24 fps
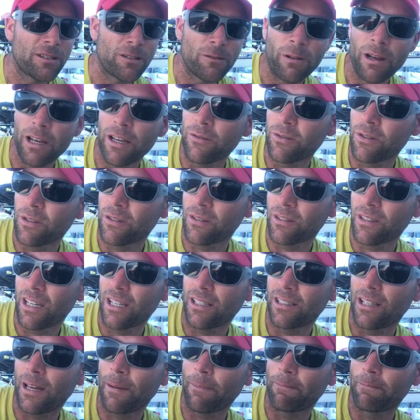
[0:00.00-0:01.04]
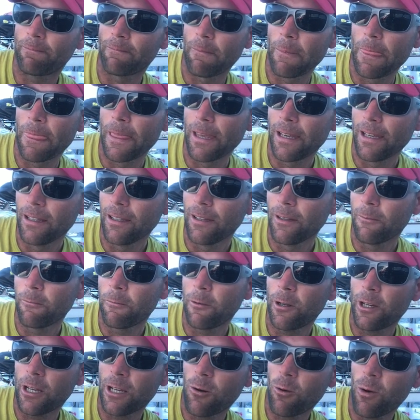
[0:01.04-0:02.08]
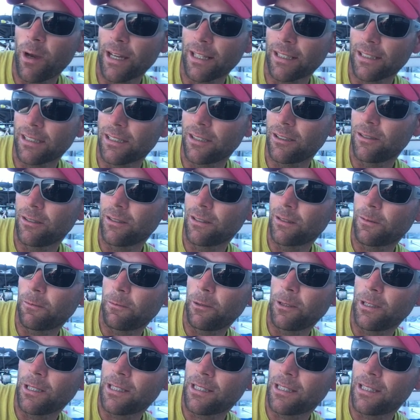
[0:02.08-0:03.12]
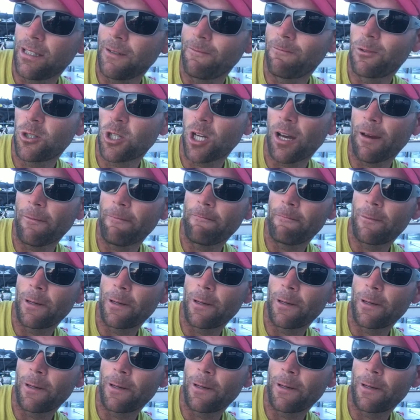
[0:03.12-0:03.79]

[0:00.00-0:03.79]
The waves kicked up pretty quick, so it was a pretty steep chop,